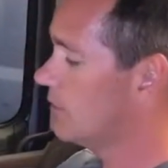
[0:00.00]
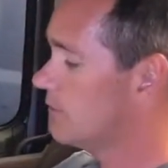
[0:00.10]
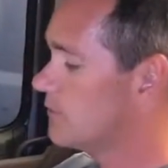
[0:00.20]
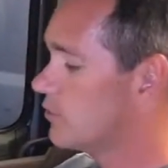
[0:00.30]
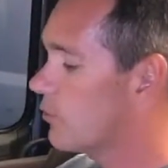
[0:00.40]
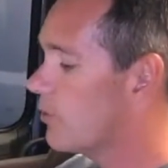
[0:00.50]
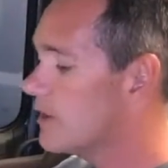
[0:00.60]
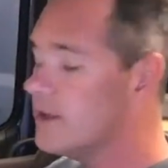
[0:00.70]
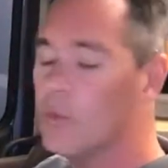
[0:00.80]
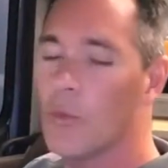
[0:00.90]
We have
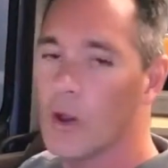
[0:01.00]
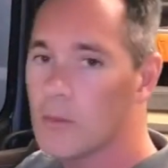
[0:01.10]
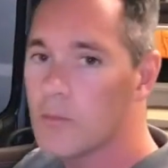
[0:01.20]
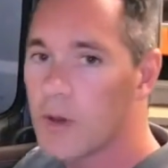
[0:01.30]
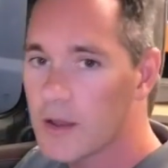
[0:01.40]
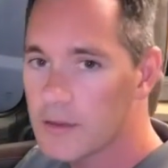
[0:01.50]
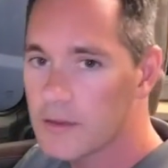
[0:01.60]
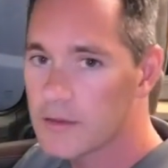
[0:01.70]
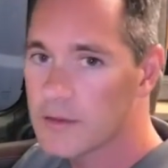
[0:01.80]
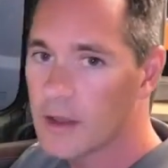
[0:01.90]
21
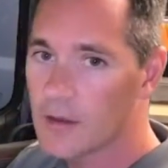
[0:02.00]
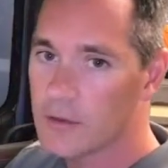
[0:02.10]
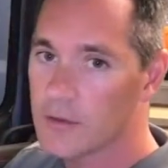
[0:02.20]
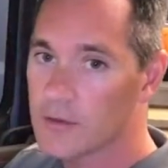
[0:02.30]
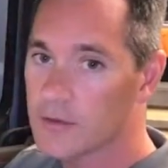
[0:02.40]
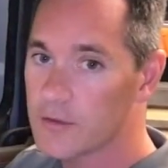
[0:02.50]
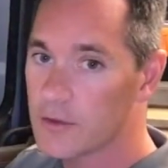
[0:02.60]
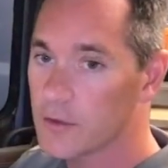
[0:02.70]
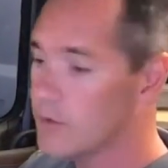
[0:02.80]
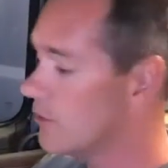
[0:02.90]
buttons now on the
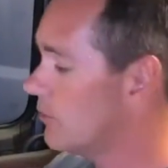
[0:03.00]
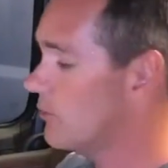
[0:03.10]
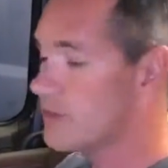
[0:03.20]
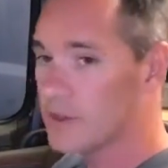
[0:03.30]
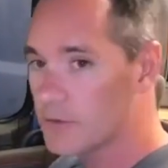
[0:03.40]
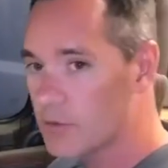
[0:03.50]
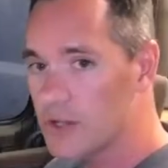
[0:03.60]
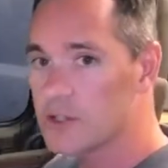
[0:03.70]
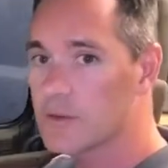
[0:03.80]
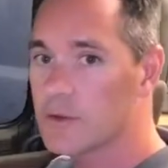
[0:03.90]
steering wheel within
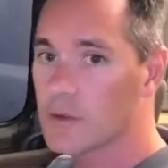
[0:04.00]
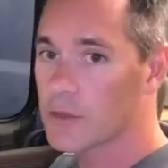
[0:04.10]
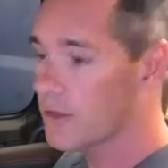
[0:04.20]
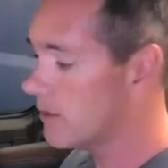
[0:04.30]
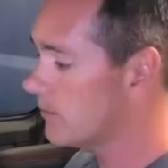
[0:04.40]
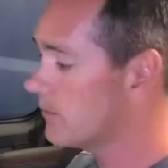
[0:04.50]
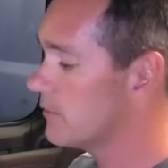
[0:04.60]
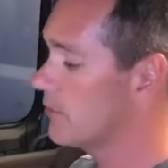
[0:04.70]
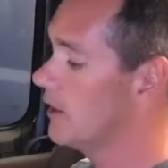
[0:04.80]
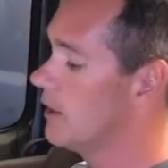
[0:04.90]
reach of your
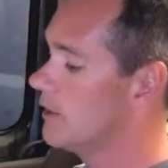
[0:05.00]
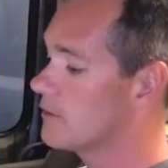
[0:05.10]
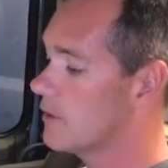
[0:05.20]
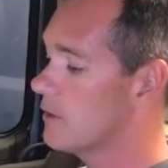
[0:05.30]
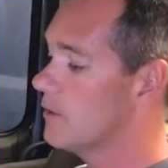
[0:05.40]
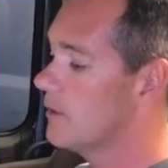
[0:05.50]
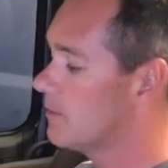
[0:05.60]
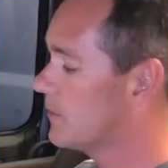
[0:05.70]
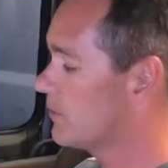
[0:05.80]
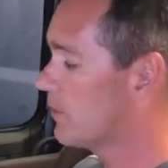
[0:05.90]
thumbs. So
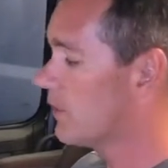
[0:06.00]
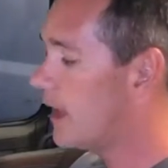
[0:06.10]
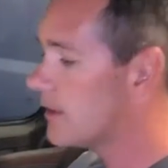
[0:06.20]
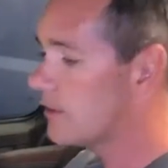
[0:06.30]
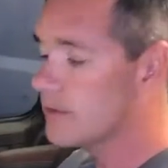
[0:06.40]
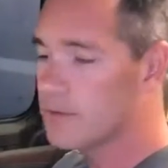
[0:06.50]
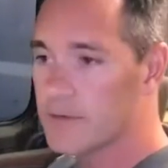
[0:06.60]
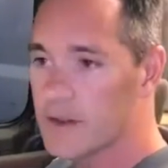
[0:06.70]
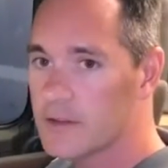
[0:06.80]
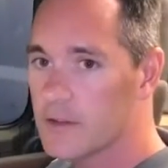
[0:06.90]
there's a lot on the
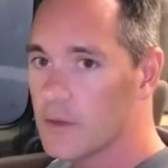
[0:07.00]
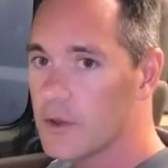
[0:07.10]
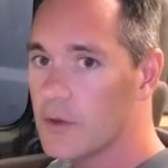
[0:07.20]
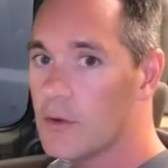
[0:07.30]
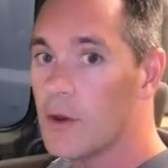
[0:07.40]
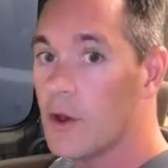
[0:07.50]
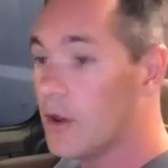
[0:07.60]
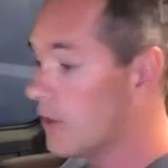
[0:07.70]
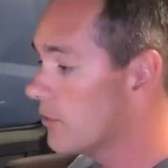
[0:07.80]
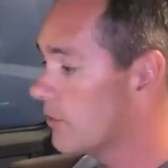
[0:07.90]
face of the wheel.
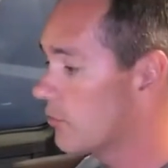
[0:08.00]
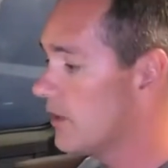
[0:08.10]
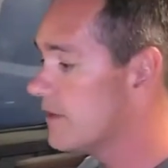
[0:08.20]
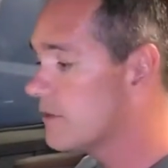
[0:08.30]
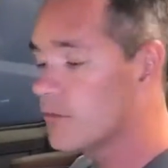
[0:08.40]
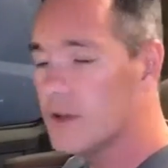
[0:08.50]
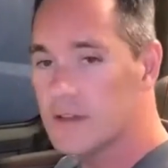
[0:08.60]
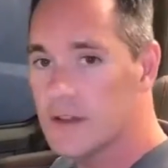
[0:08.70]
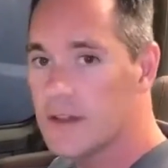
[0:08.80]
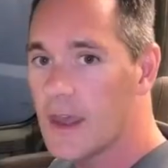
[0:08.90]
The reason we
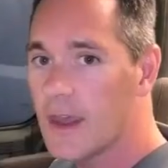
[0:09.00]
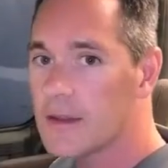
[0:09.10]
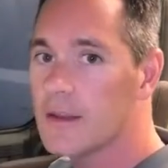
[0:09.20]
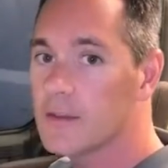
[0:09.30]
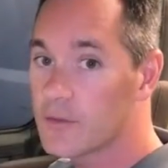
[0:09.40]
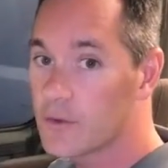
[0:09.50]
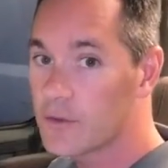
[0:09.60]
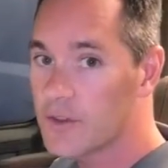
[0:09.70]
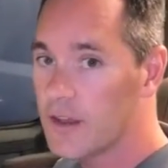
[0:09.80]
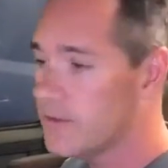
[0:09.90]
did that is for
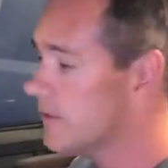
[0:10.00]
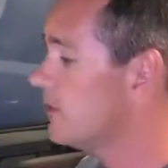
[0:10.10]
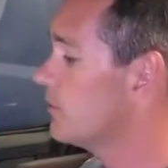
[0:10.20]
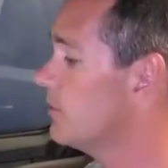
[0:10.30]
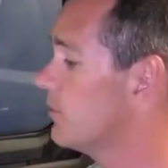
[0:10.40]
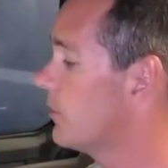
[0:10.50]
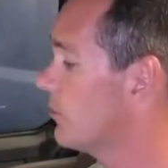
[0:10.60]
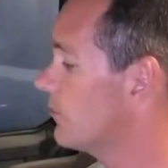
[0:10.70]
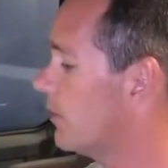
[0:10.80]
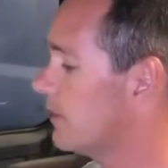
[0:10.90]
safety. We
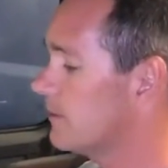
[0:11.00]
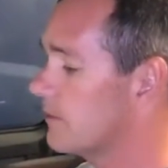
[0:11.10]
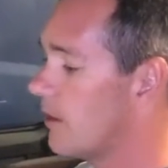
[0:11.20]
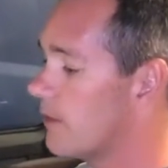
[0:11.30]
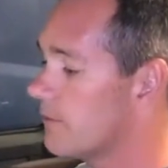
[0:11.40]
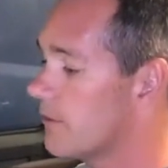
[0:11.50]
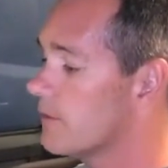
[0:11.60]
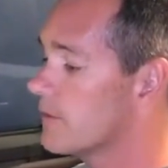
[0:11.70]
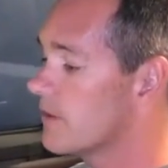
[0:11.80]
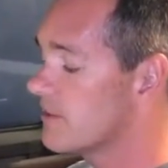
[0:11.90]
pulled buttons off
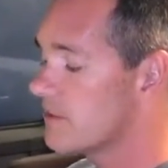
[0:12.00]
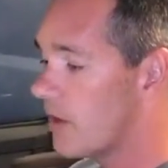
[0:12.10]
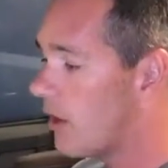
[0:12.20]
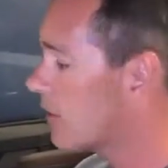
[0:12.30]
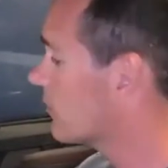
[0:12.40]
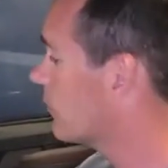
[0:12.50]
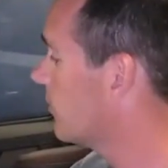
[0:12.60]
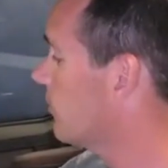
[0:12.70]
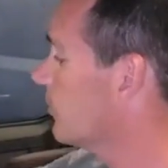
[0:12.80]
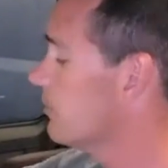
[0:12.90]
of the stalk, we
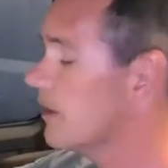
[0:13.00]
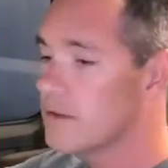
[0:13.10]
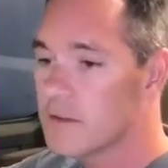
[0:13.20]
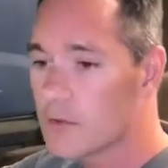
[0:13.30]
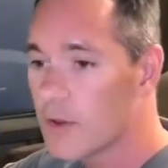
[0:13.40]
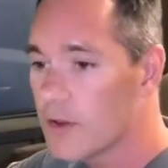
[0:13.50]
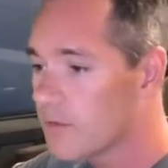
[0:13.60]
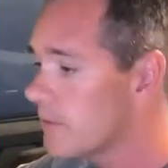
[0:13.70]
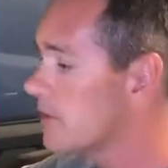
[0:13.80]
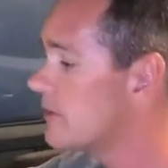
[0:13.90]
pulled buttons away
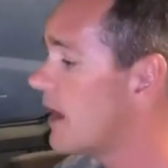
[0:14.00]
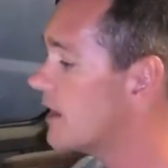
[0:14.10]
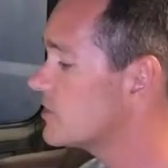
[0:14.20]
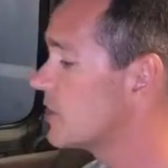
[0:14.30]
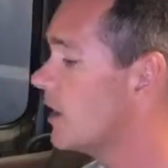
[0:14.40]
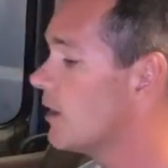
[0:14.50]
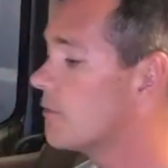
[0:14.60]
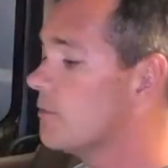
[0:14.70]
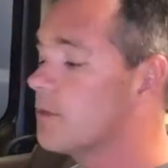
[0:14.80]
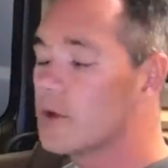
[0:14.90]
from the dash,
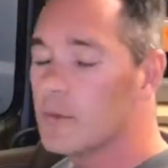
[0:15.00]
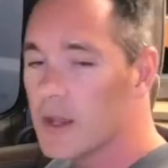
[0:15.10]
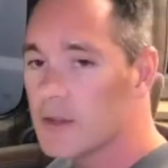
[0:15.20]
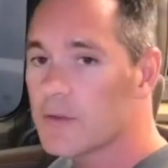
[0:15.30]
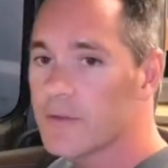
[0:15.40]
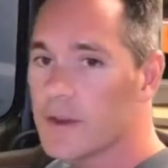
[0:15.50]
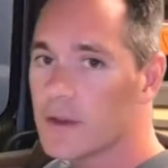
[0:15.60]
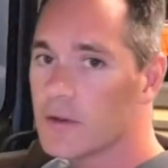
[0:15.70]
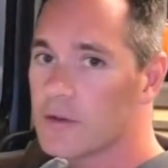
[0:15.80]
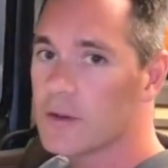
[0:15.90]
we put them at your
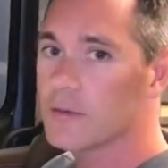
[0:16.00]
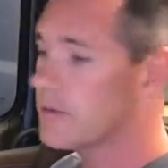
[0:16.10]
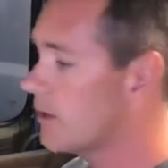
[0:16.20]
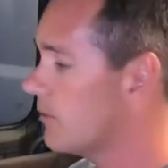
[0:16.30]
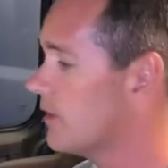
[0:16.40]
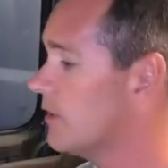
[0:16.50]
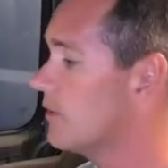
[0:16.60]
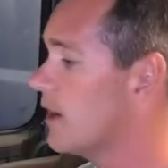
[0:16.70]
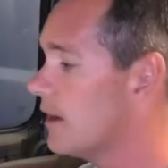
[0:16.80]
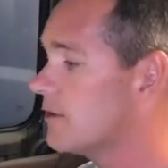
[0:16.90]
fingertips. That way
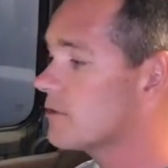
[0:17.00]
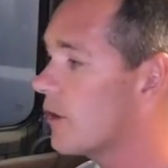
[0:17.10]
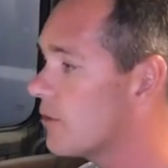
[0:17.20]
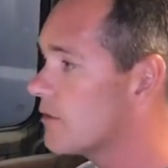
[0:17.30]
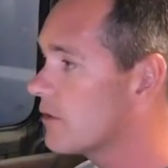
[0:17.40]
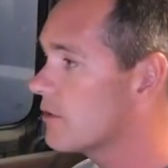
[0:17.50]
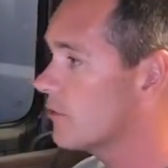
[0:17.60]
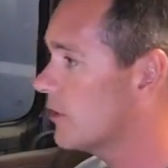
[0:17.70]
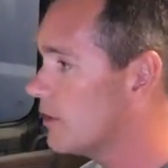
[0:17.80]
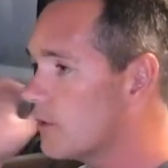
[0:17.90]
your hands are always on the
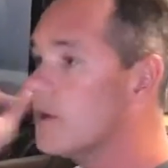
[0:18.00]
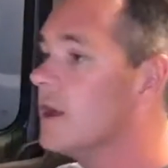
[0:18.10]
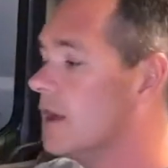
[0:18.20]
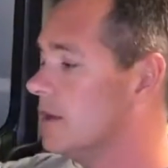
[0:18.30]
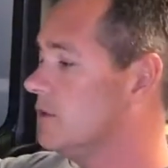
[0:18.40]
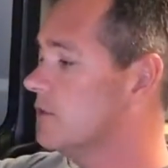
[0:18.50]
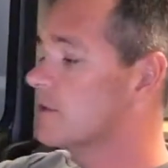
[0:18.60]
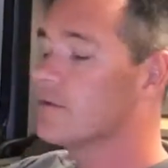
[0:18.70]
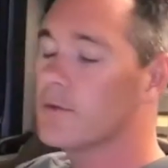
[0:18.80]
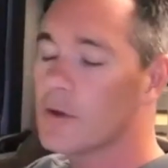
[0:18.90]
wheel and you
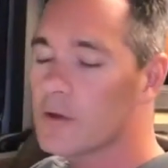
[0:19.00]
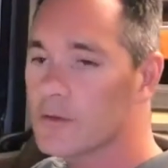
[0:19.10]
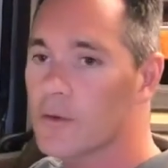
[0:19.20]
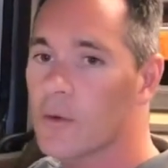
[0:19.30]
can focus